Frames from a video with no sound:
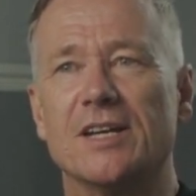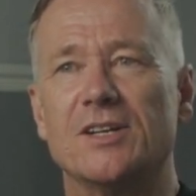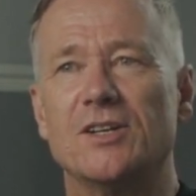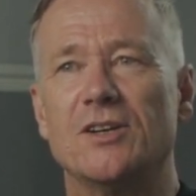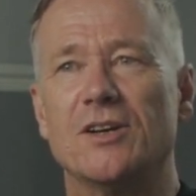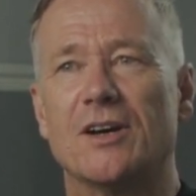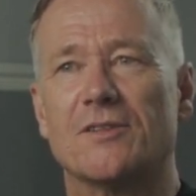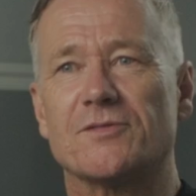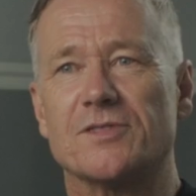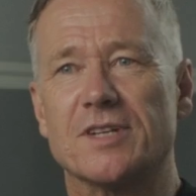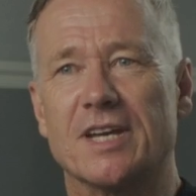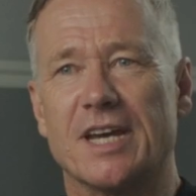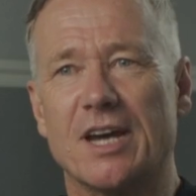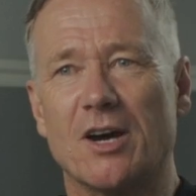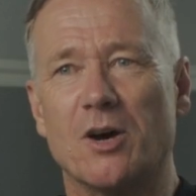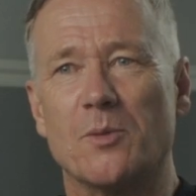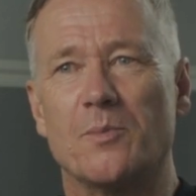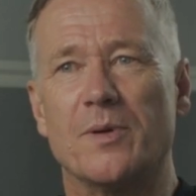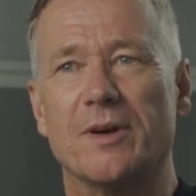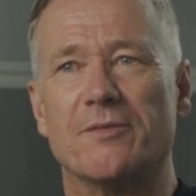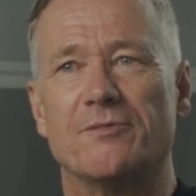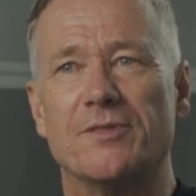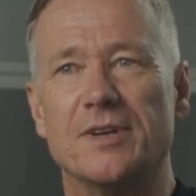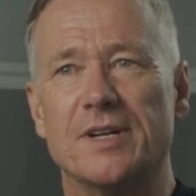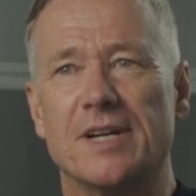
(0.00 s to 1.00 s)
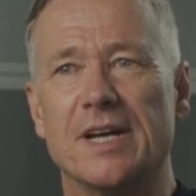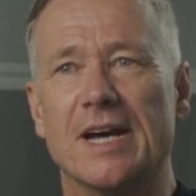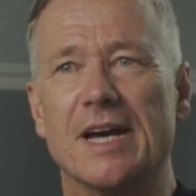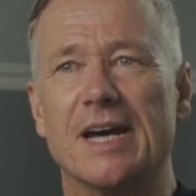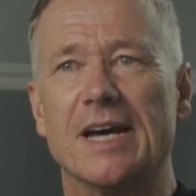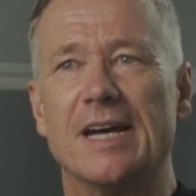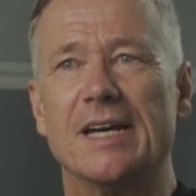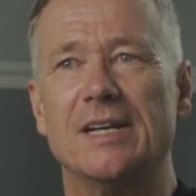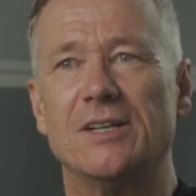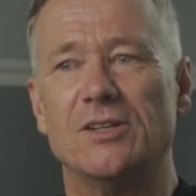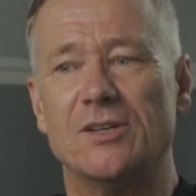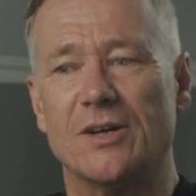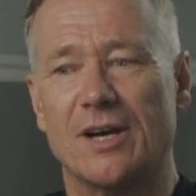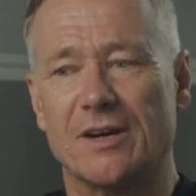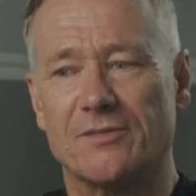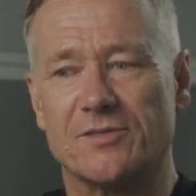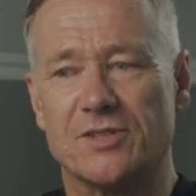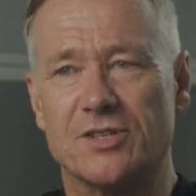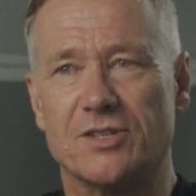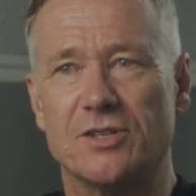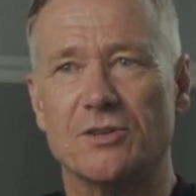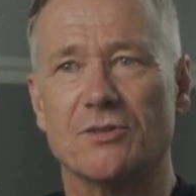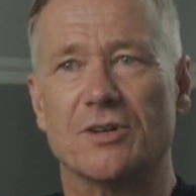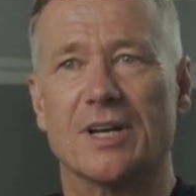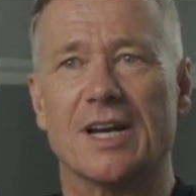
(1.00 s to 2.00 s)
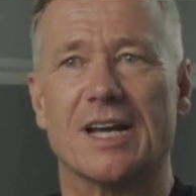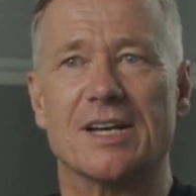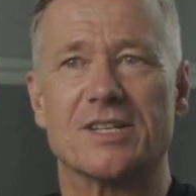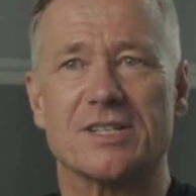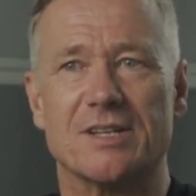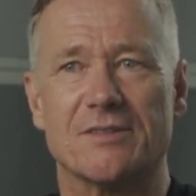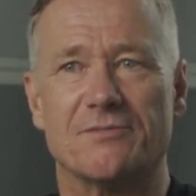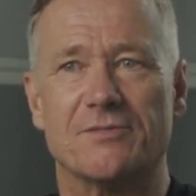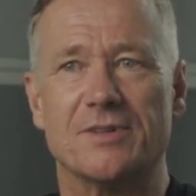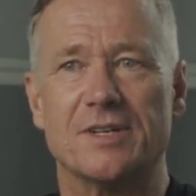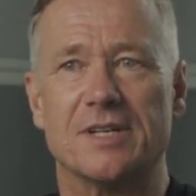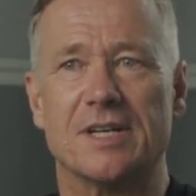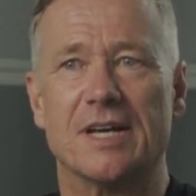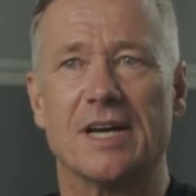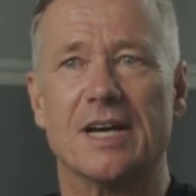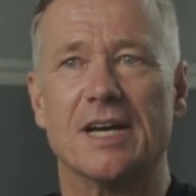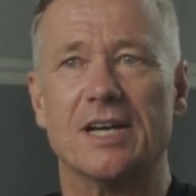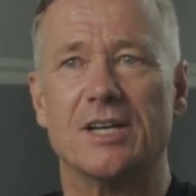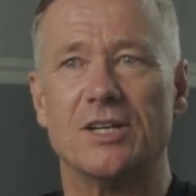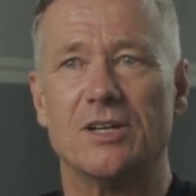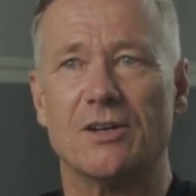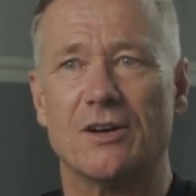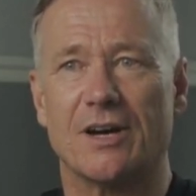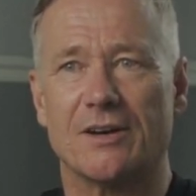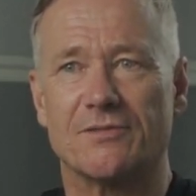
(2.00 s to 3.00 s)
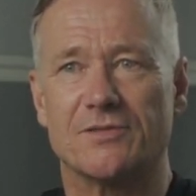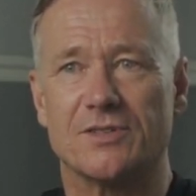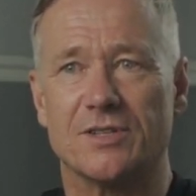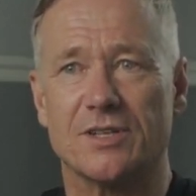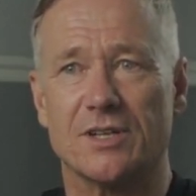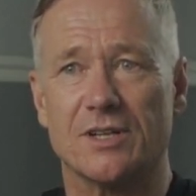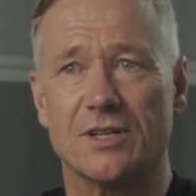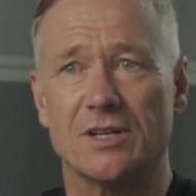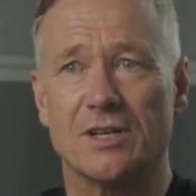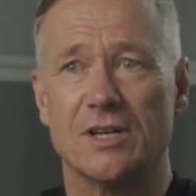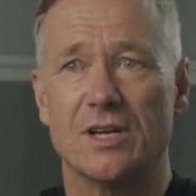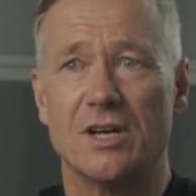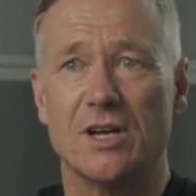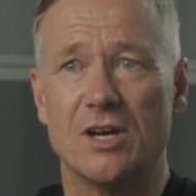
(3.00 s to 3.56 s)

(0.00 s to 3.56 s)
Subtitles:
You have to get up every day, you have to do class every day, you have to